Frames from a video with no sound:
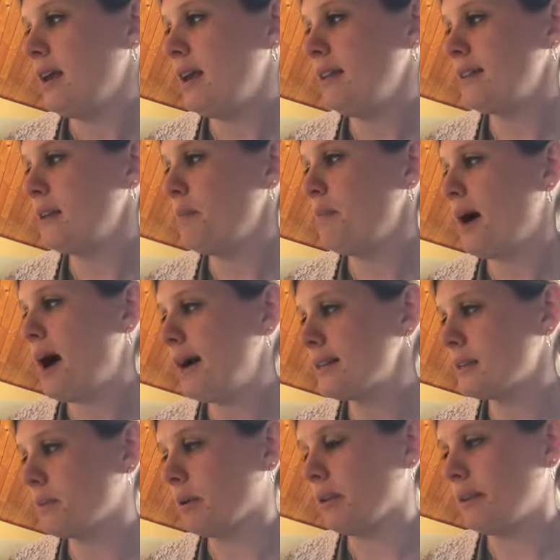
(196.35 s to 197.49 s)
It's
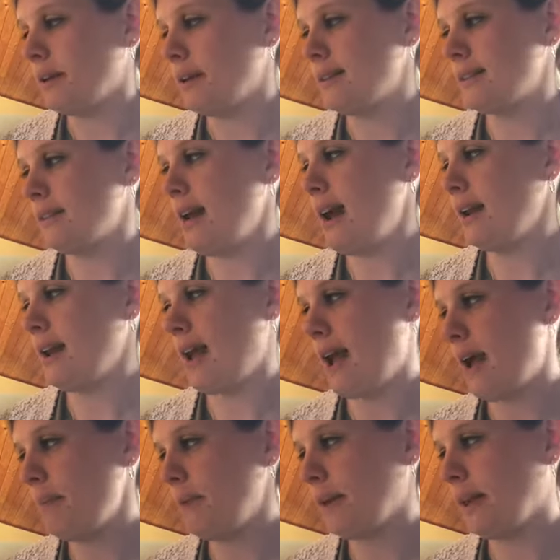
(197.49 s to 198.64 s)
impossible. It's not
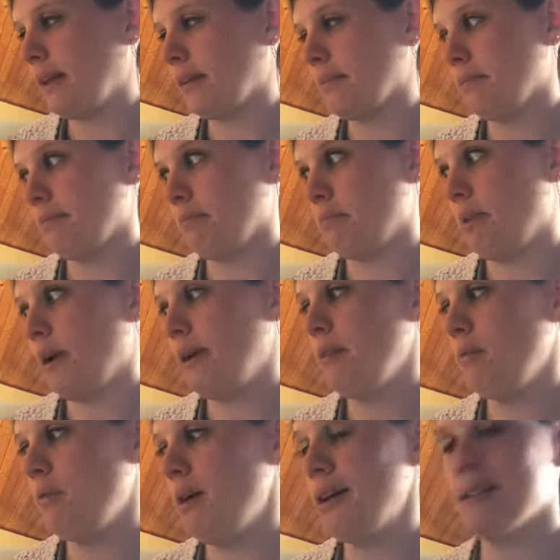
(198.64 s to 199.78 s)
happening. But it
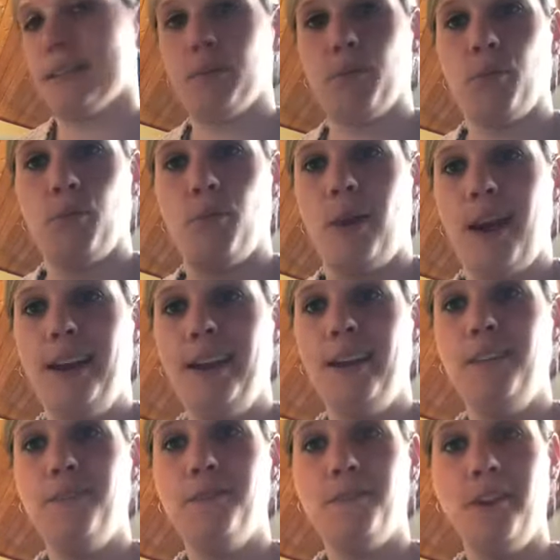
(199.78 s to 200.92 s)
was right
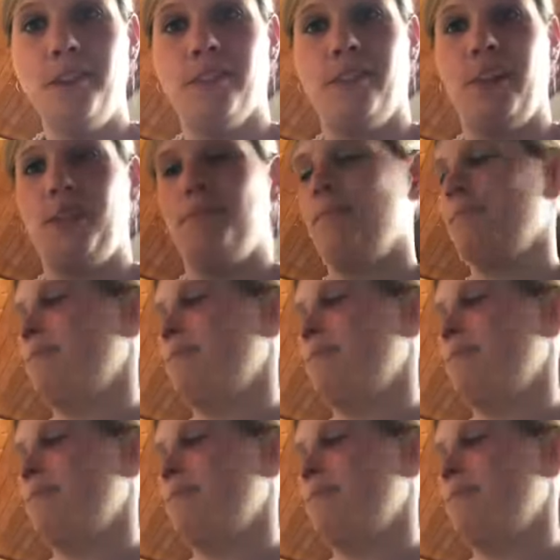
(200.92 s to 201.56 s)
in front of them.